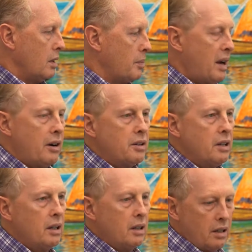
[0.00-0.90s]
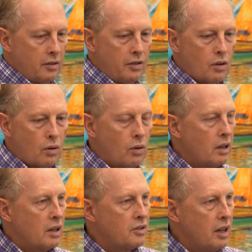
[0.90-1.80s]
parenting, if your
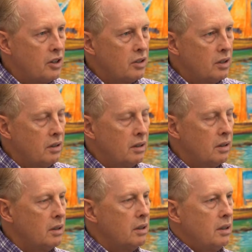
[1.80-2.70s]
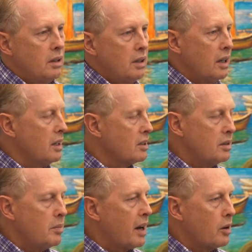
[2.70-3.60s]
organization, it
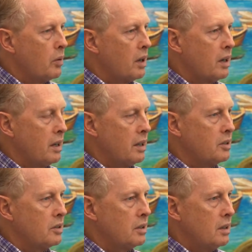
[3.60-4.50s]
doesn't matter what it is.